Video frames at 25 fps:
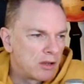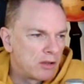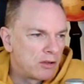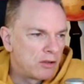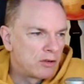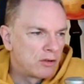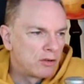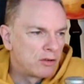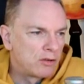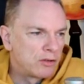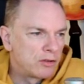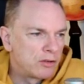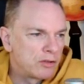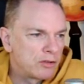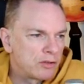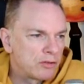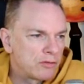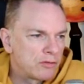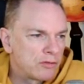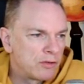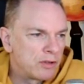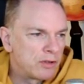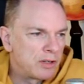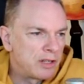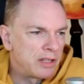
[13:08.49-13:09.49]
yours
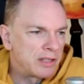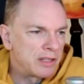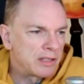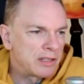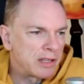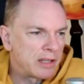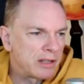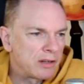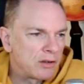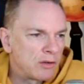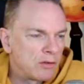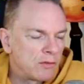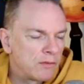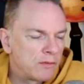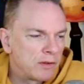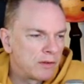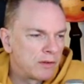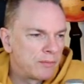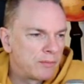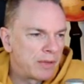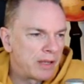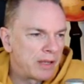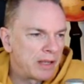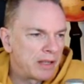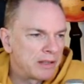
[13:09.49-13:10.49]
truly sent over
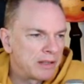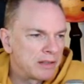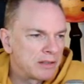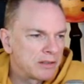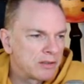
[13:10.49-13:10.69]
pain.